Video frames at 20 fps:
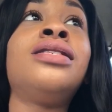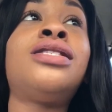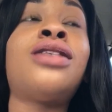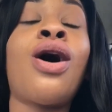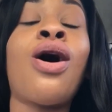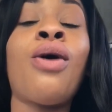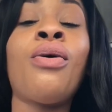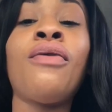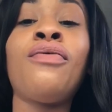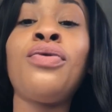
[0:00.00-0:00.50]

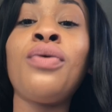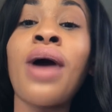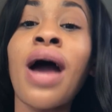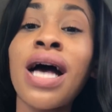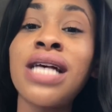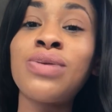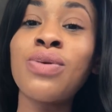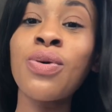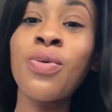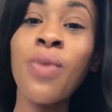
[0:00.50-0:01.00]
So if you
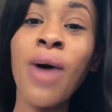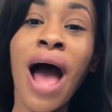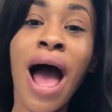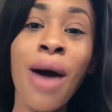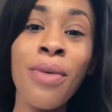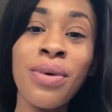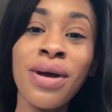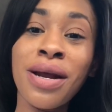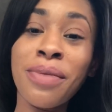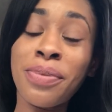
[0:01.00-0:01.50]
guys I
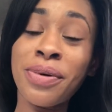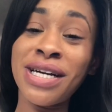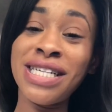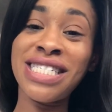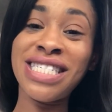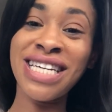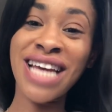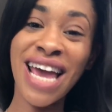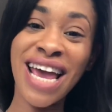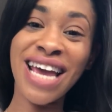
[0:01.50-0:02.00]
would
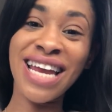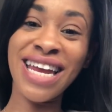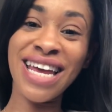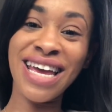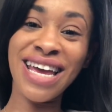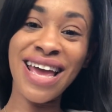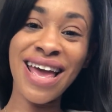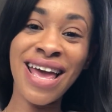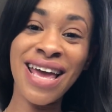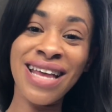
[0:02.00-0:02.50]
appreciate
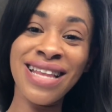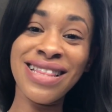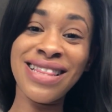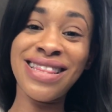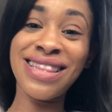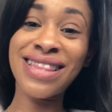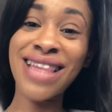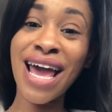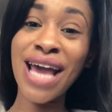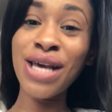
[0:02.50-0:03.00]
it. And
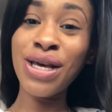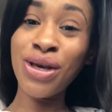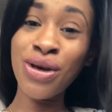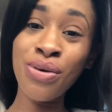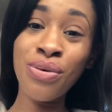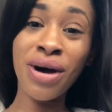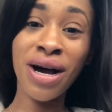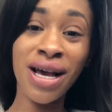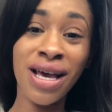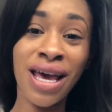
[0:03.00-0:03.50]
thank
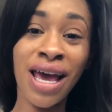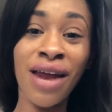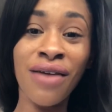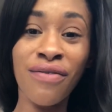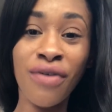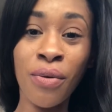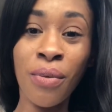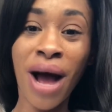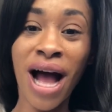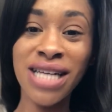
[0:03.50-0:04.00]
you again
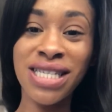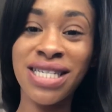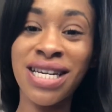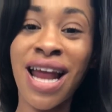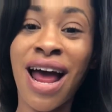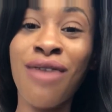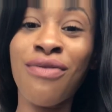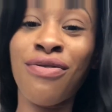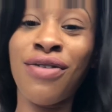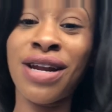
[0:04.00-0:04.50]
for watching.
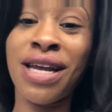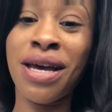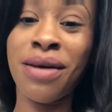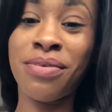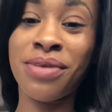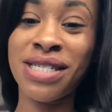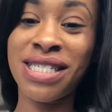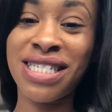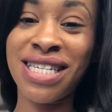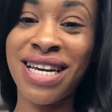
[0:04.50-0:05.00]
I really
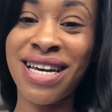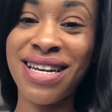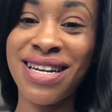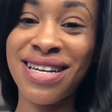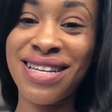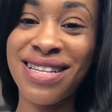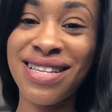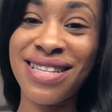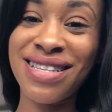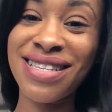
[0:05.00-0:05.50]
appreciate
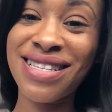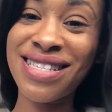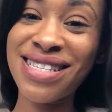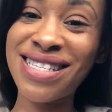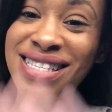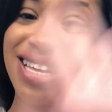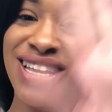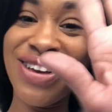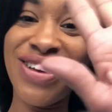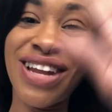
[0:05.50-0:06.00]
it.
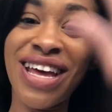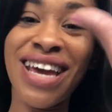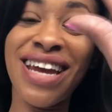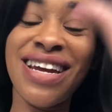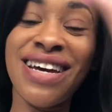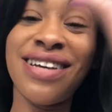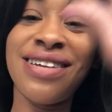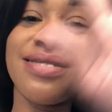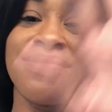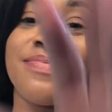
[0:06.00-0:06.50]
See you
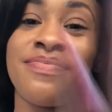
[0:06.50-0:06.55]
later.